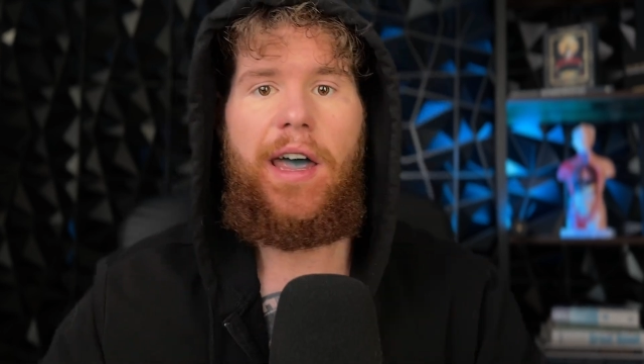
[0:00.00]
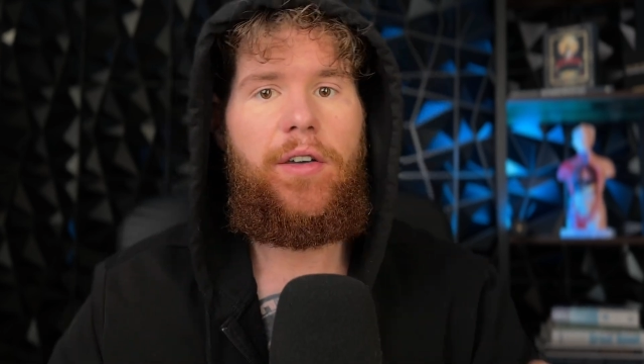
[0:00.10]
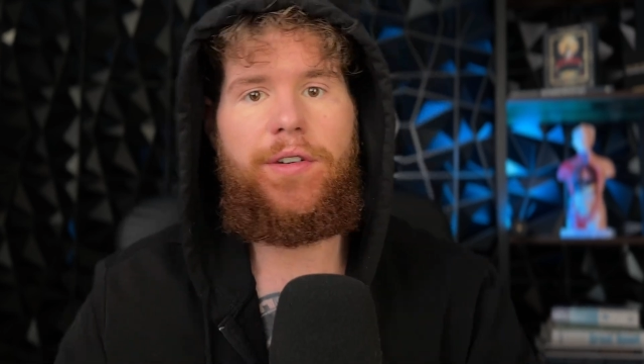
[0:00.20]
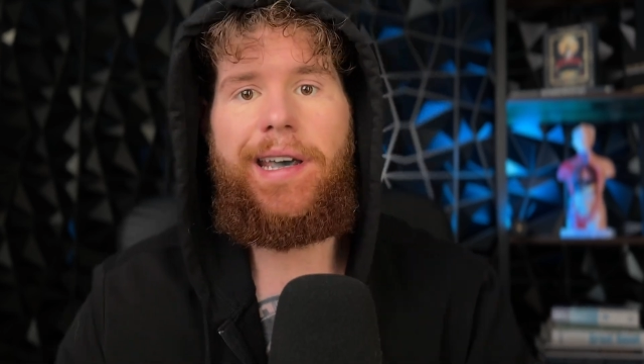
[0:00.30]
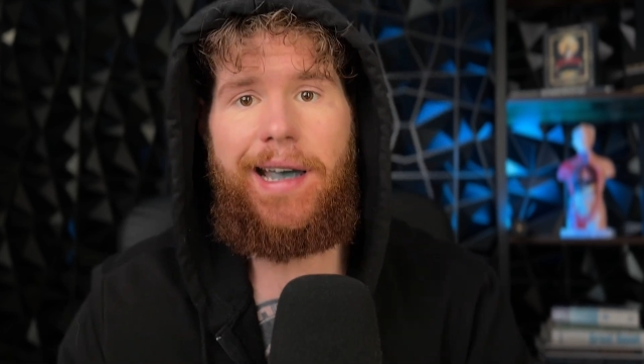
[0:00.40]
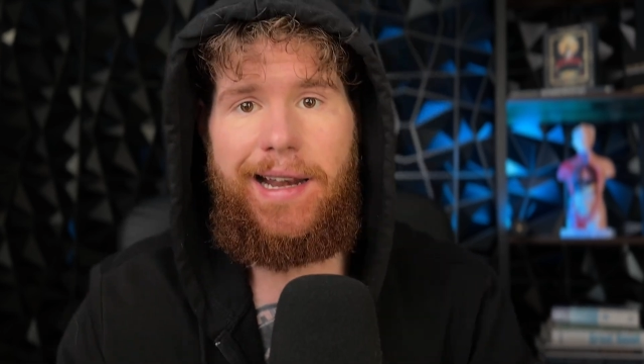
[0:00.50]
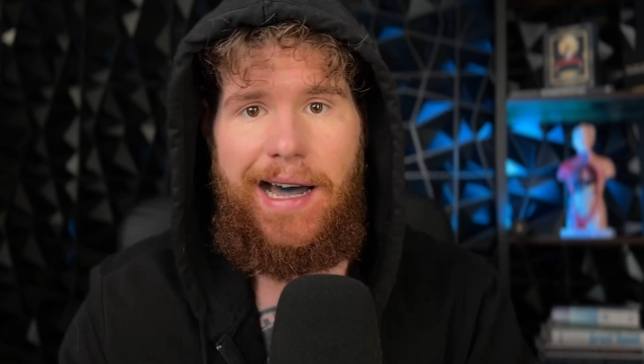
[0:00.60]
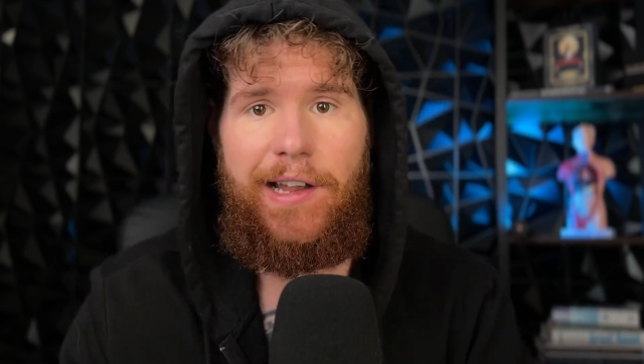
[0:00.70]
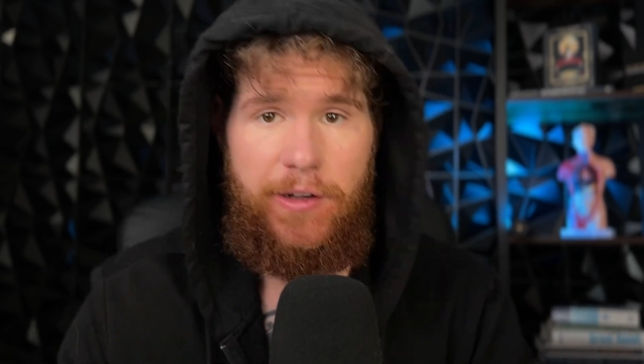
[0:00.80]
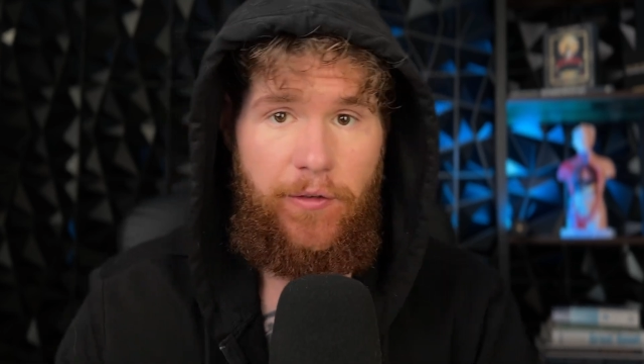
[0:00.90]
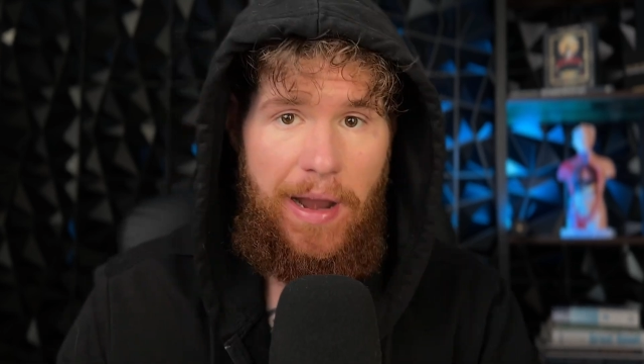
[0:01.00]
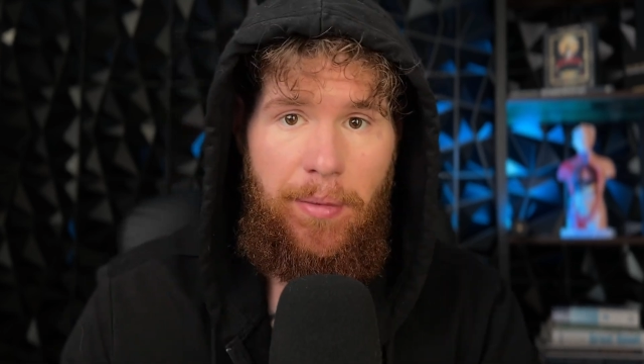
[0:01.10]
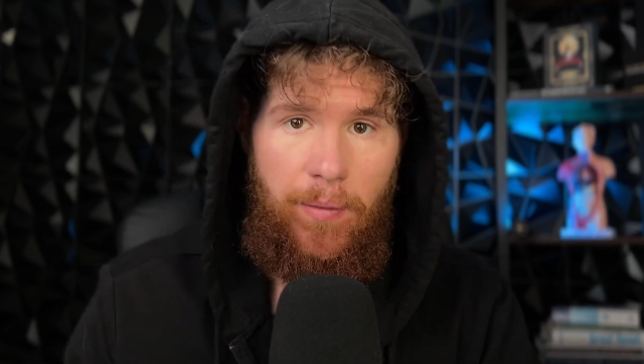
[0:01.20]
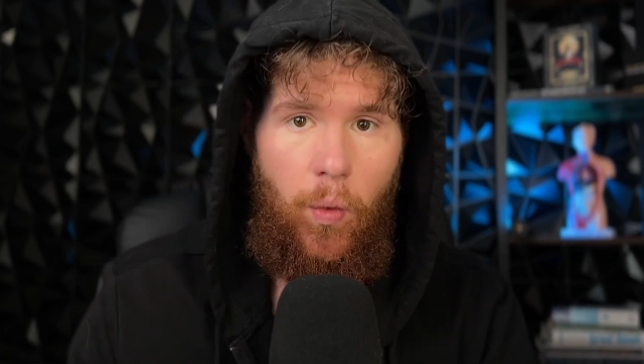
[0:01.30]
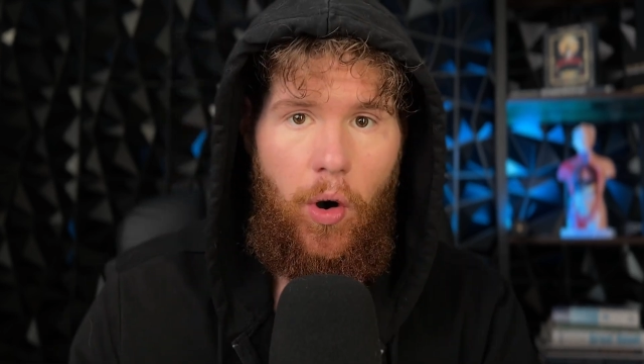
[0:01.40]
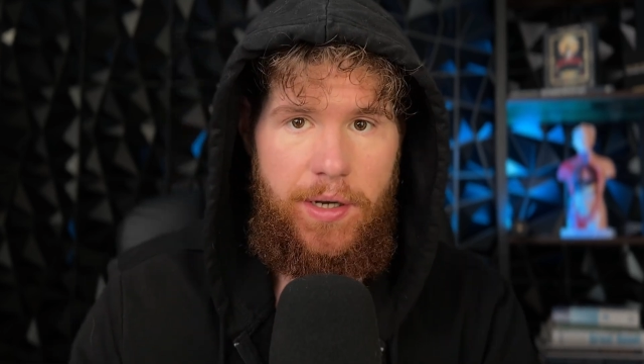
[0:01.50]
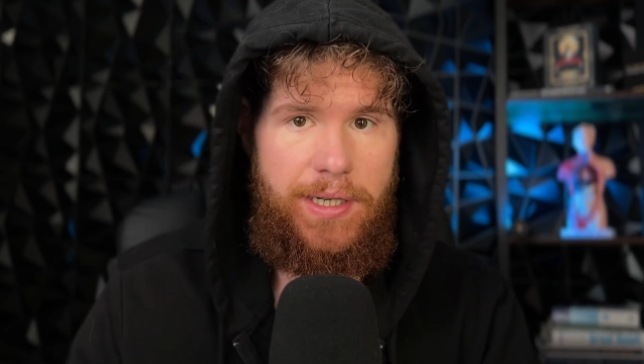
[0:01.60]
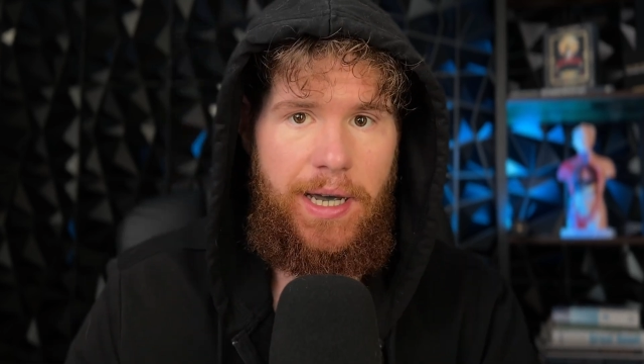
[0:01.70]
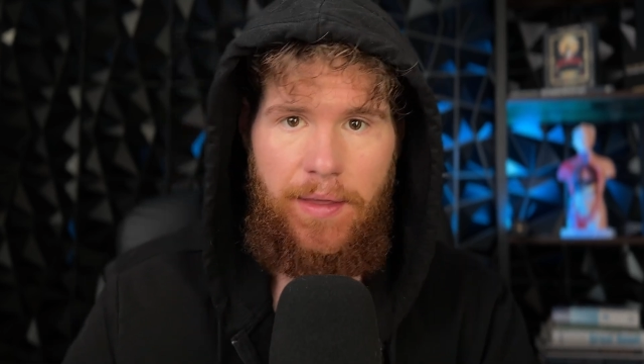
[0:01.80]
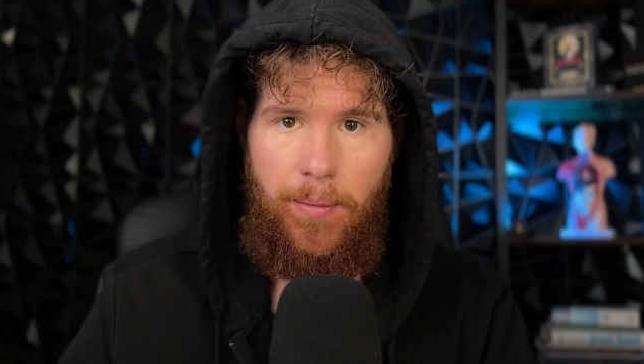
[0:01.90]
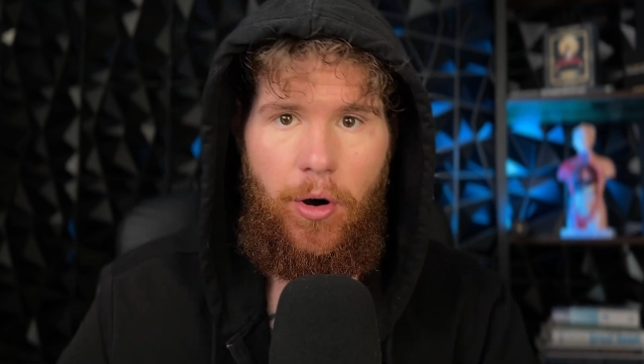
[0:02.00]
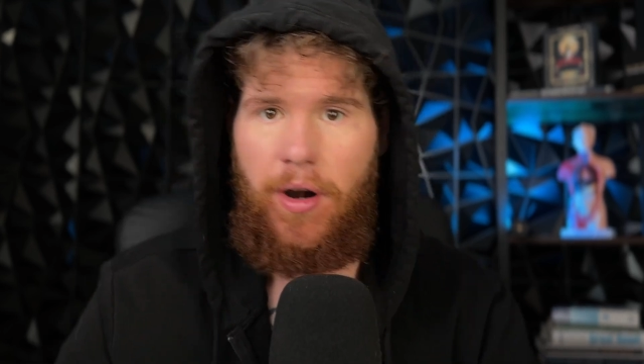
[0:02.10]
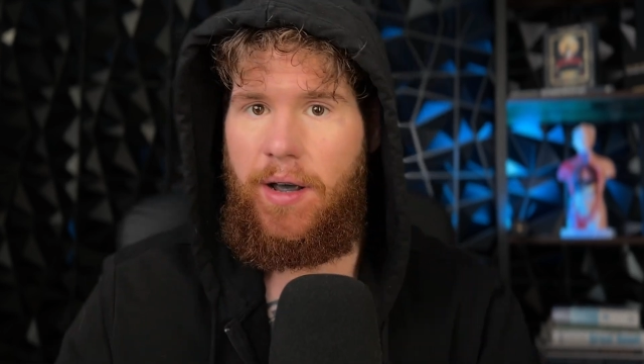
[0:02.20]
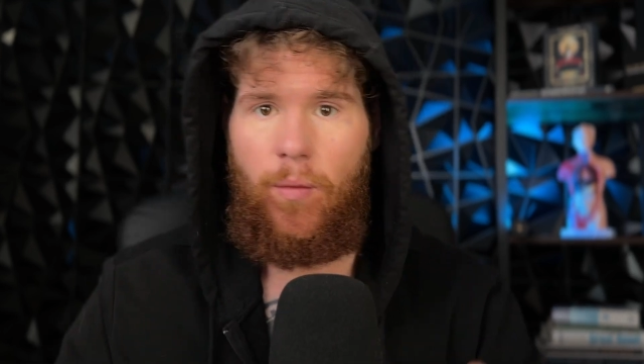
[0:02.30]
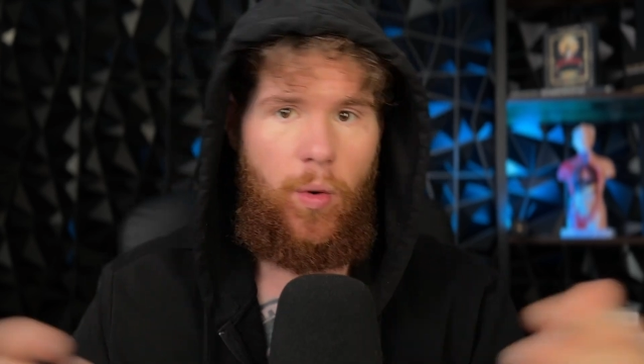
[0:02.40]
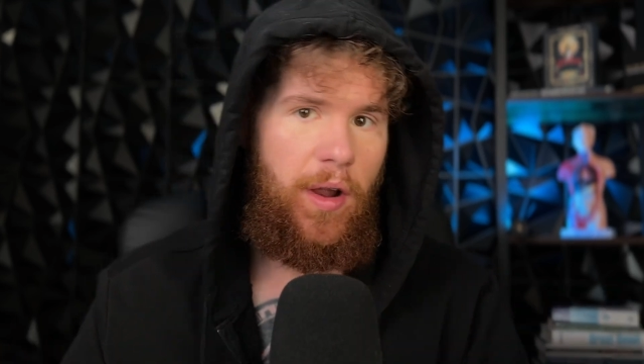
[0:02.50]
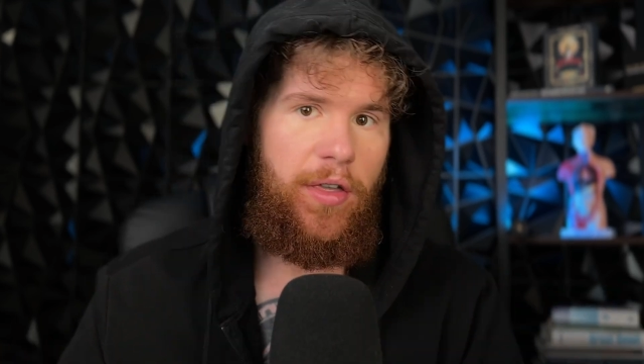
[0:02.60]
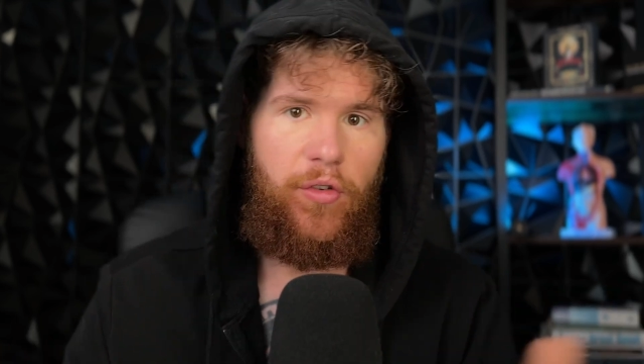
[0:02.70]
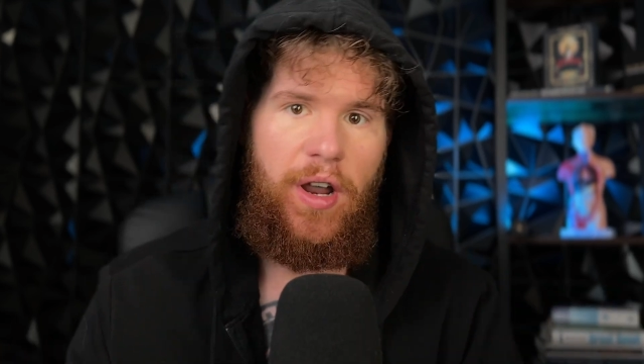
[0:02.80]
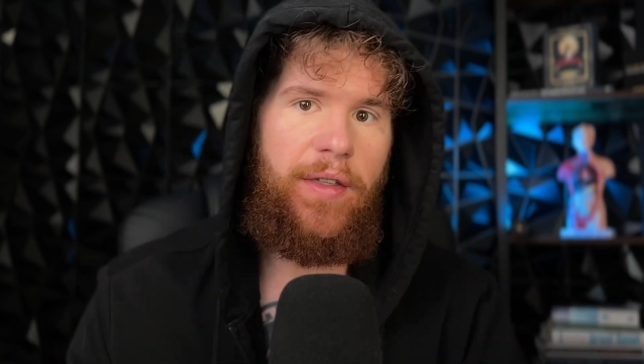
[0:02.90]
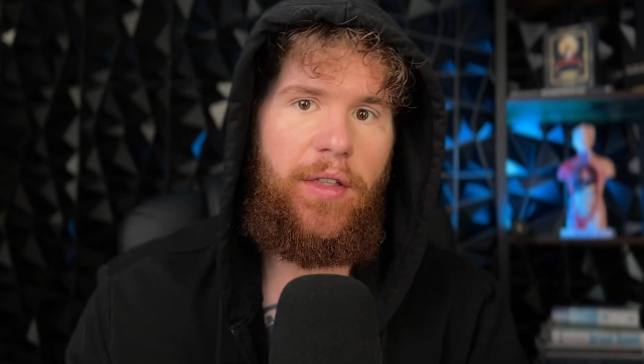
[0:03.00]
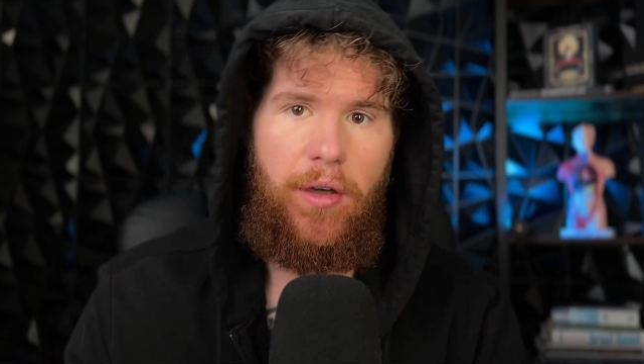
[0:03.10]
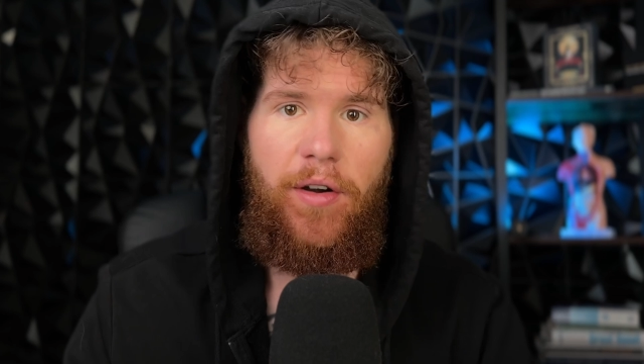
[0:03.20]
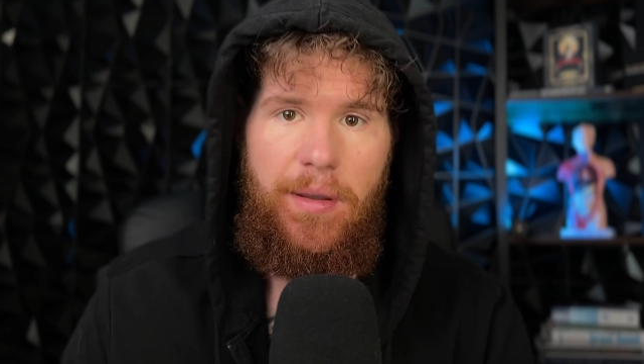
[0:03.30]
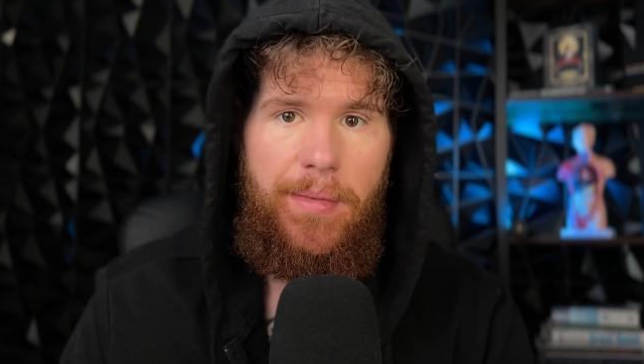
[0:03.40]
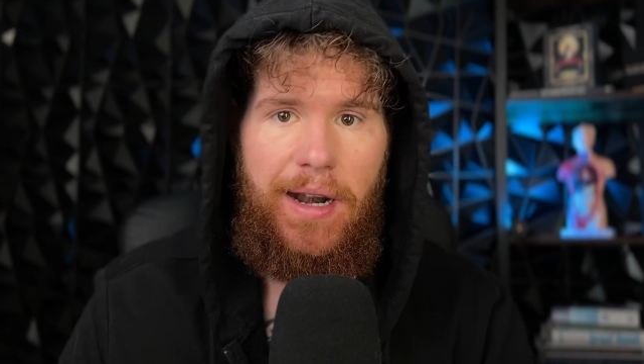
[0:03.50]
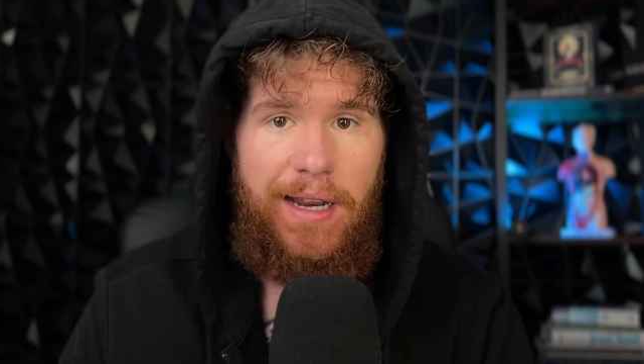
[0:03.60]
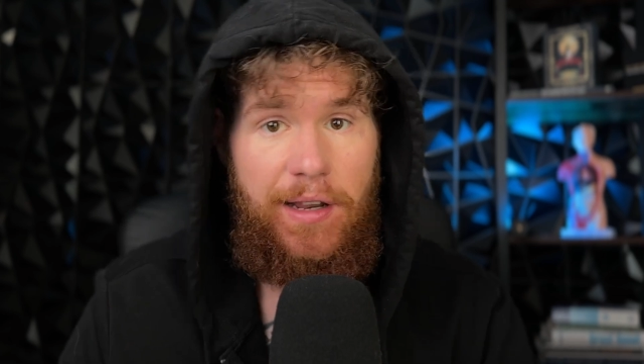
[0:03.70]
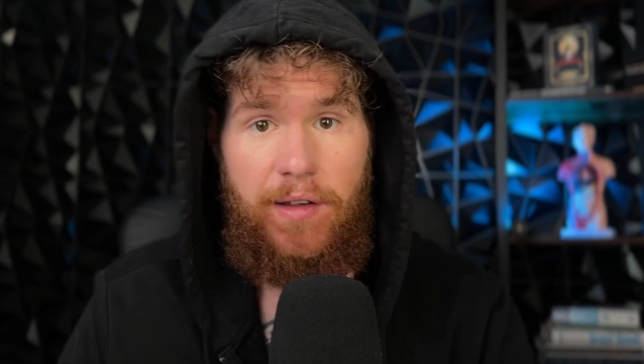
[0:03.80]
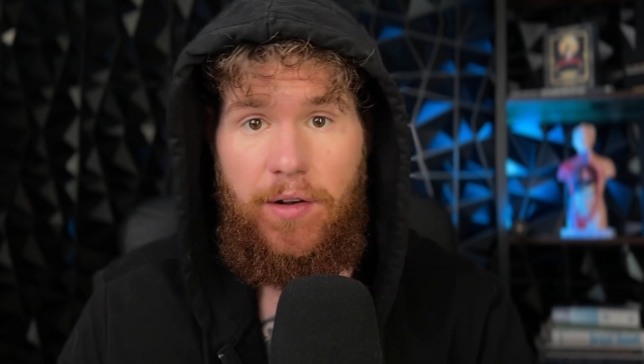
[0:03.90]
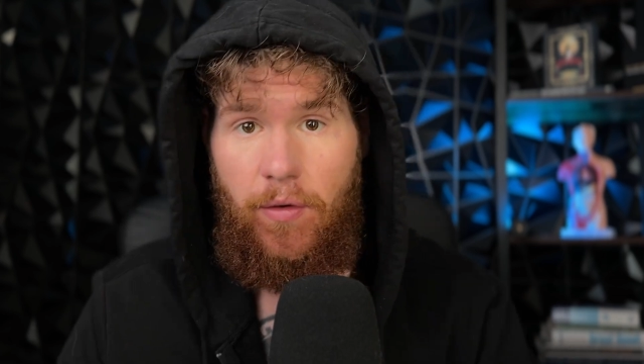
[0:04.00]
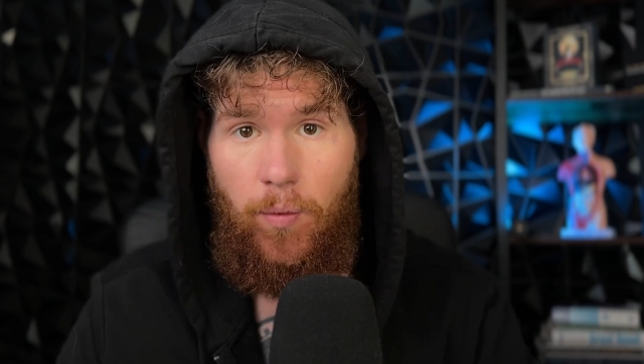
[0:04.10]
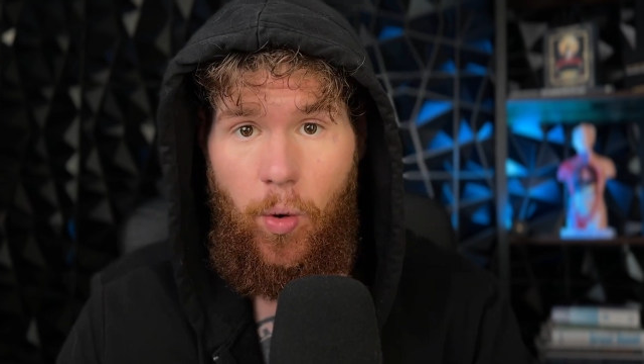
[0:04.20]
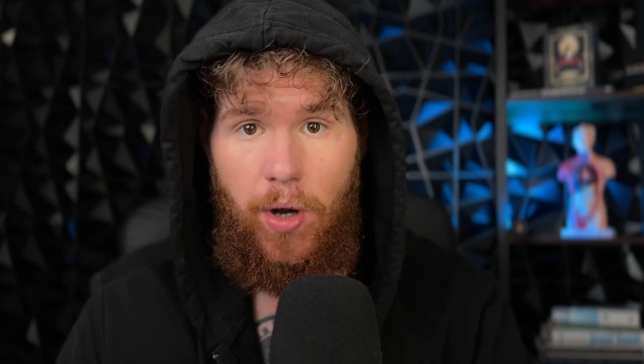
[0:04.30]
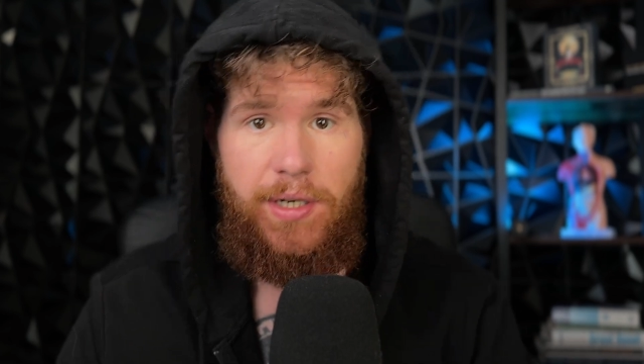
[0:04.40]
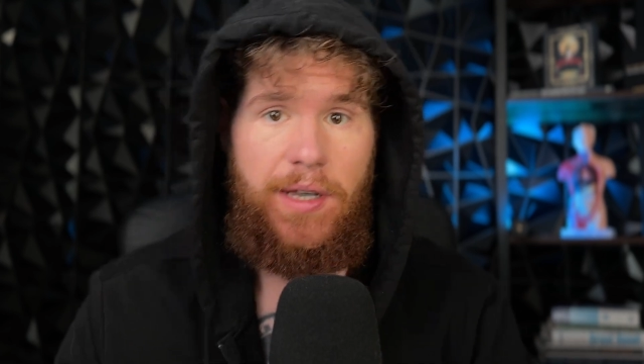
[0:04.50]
you take a glass of lemon water in the morning with 330 milliliters of water.